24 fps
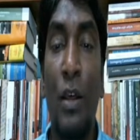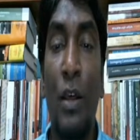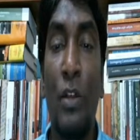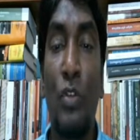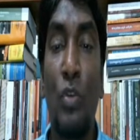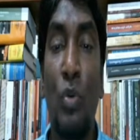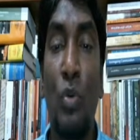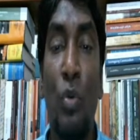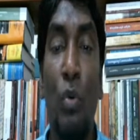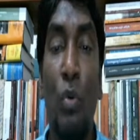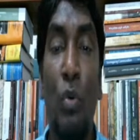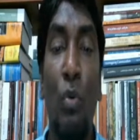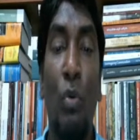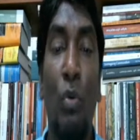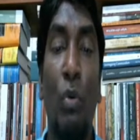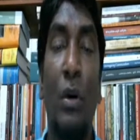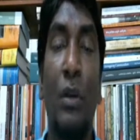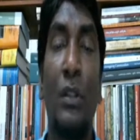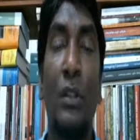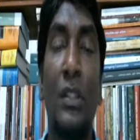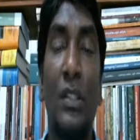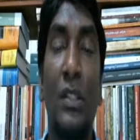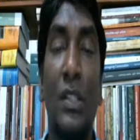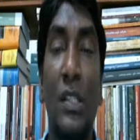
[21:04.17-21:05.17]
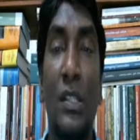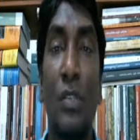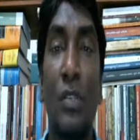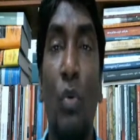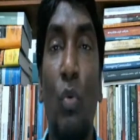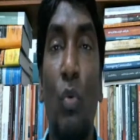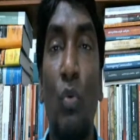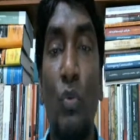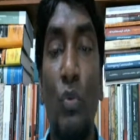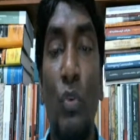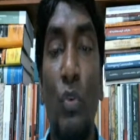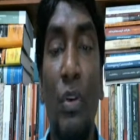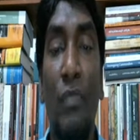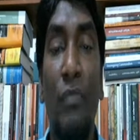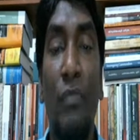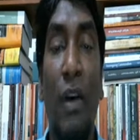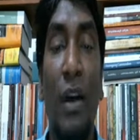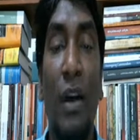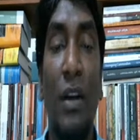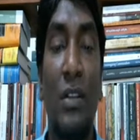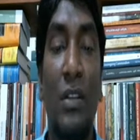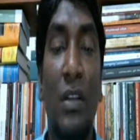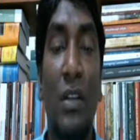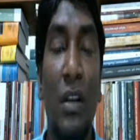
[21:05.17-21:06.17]
so this is also
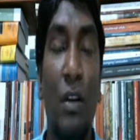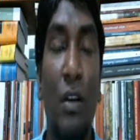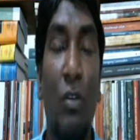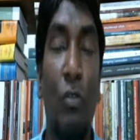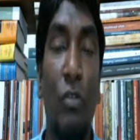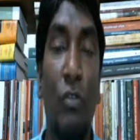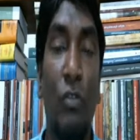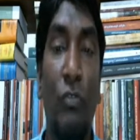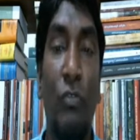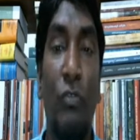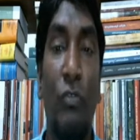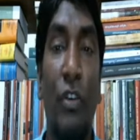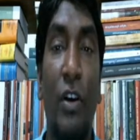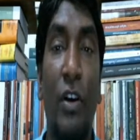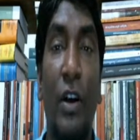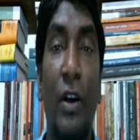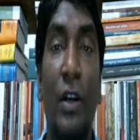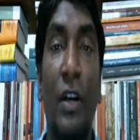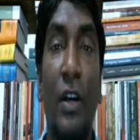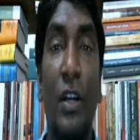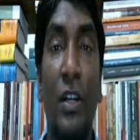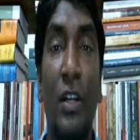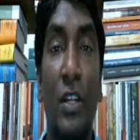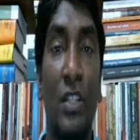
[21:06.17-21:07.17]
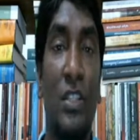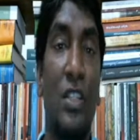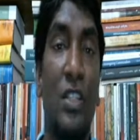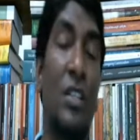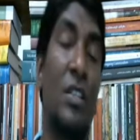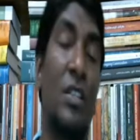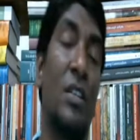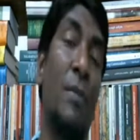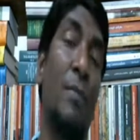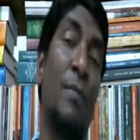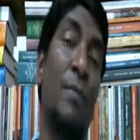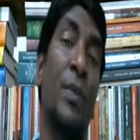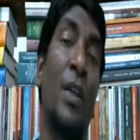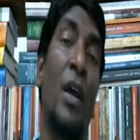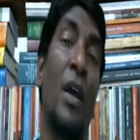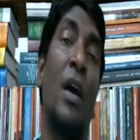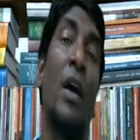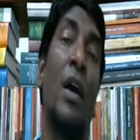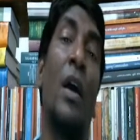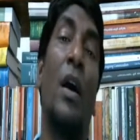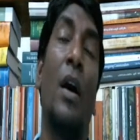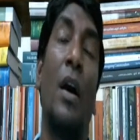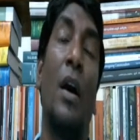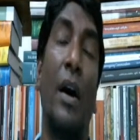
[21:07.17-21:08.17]
invited a lot of criticism
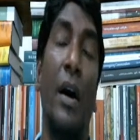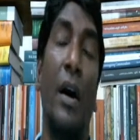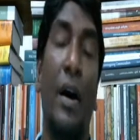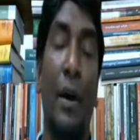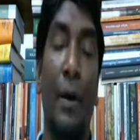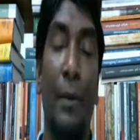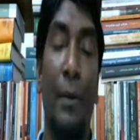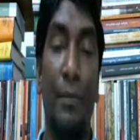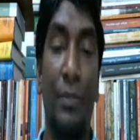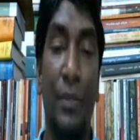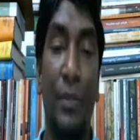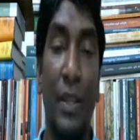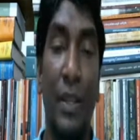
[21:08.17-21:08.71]
that